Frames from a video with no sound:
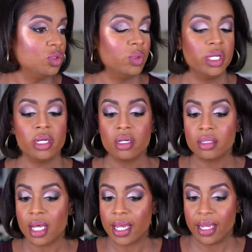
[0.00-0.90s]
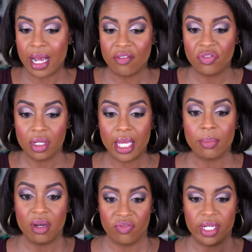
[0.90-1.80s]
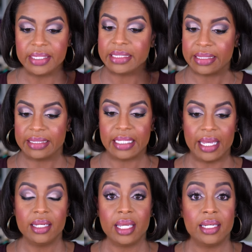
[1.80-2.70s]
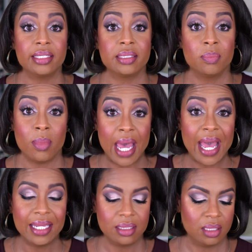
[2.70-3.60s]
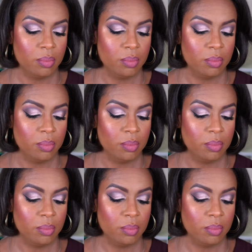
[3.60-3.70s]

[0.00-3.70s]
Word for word: dewier. Like, I feel like my face is set and it's matte,